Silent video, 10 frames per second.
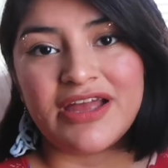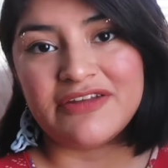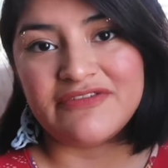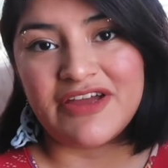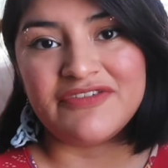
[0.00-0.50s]

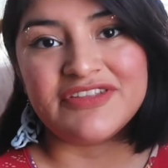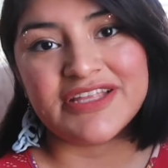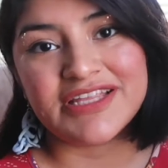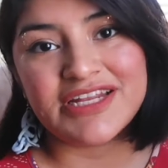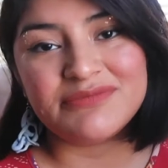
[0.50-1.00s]
out of
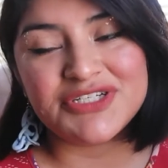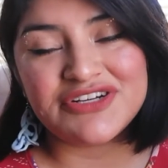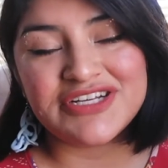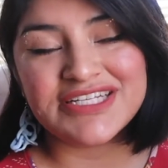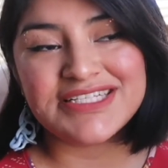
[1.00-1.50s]
everything that I'm
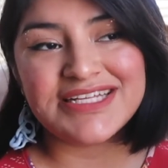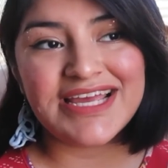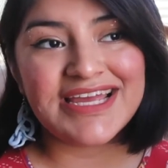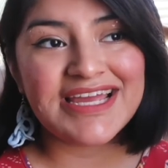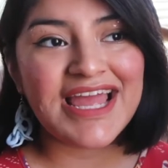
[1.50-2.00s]
sharing
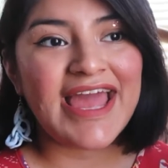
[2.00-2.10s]
today,